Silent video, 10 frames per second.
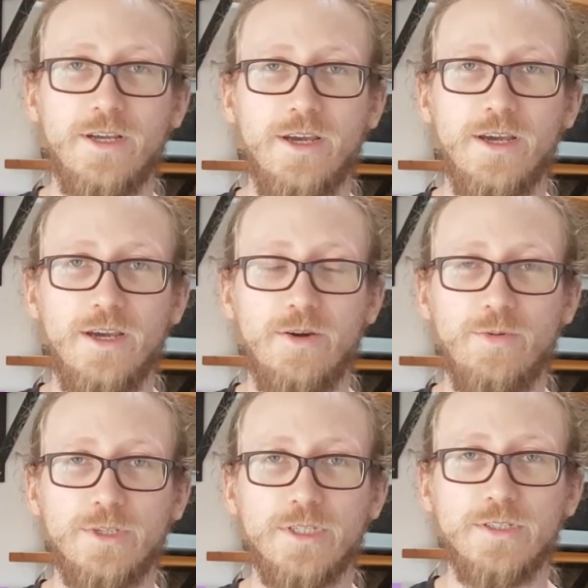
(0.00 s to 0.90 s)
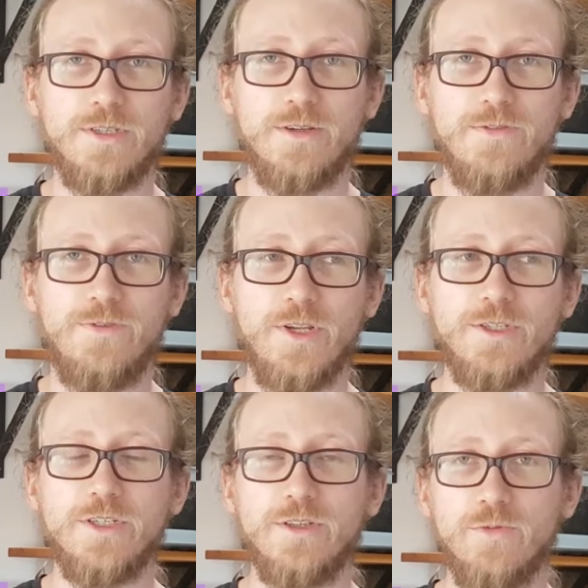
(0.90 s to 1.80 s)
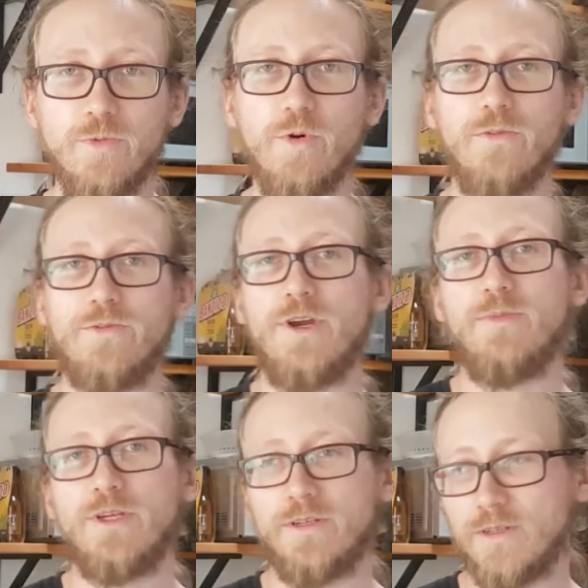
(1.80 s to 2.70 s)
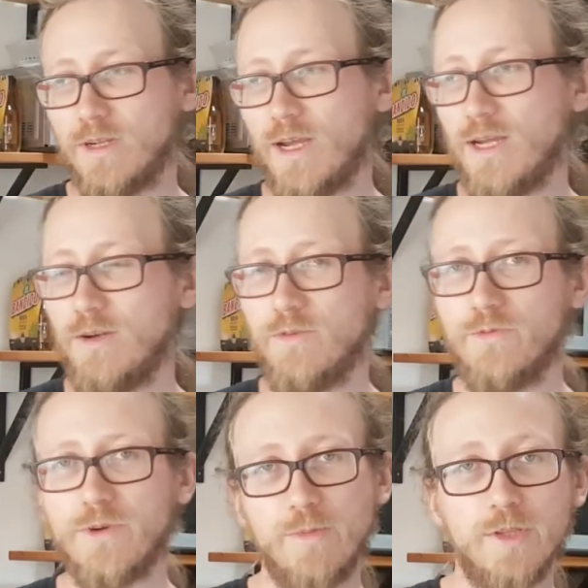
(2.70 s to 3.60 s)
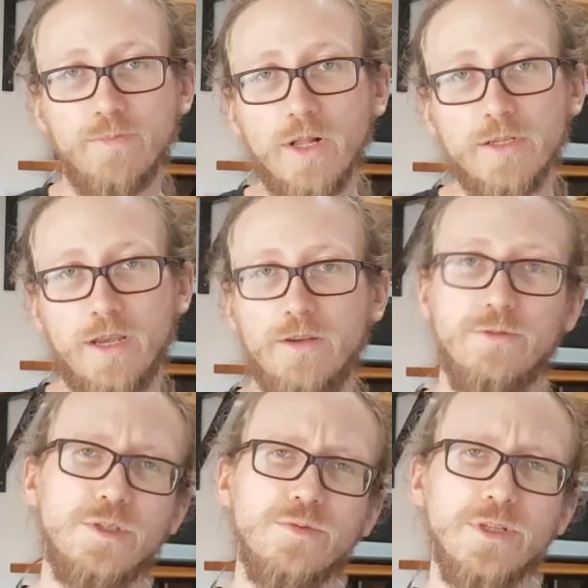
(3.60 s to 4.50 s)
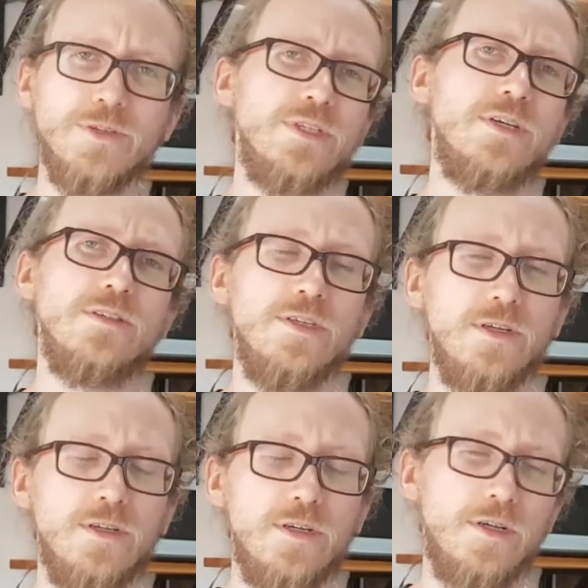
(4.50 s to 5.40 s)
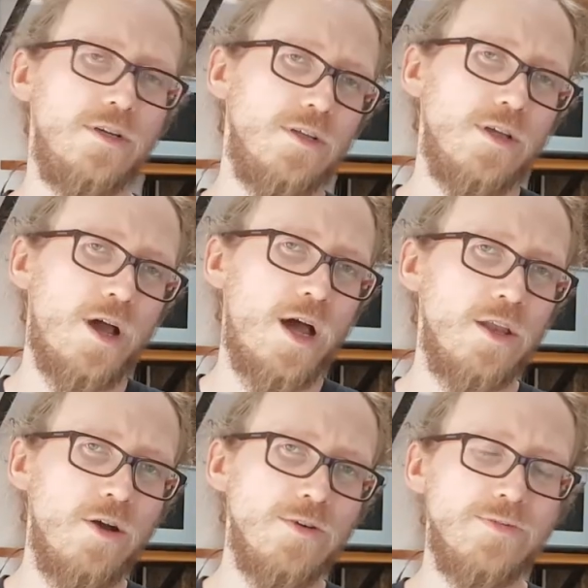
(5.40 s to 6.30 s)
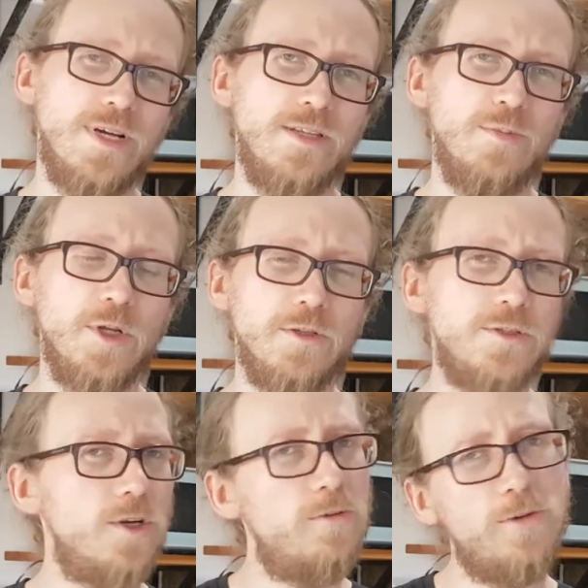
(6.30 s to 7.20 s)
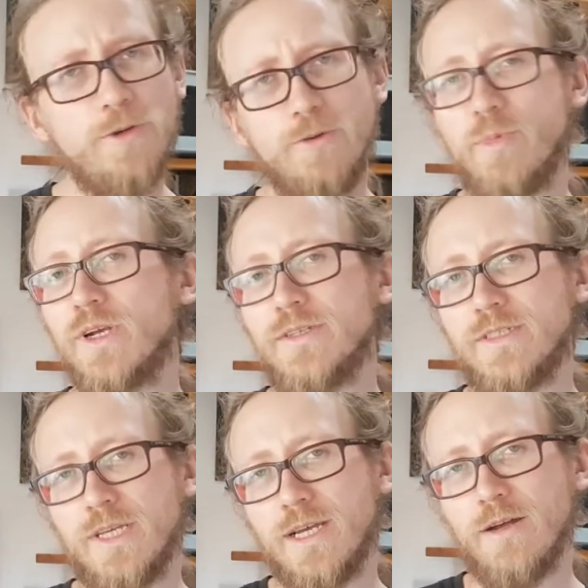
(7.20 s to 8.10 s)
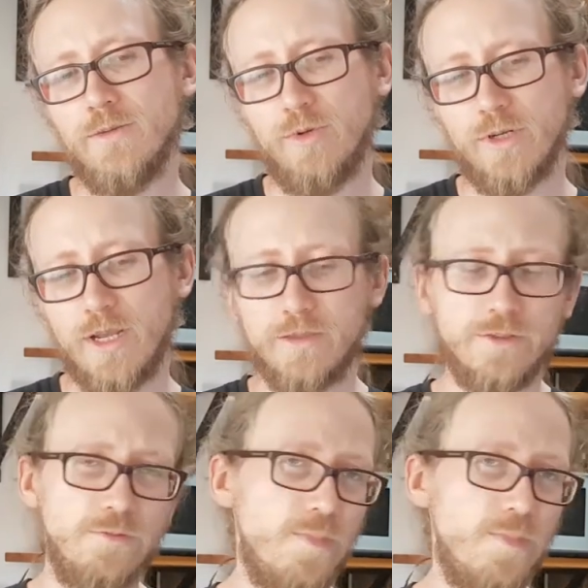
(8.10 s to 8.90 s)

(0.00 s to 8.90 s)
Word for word: uh, which is finishing the wall framing and framing the bulkhead, which is one of those things that a lot of van builds don't do because they take out the bulkhead. So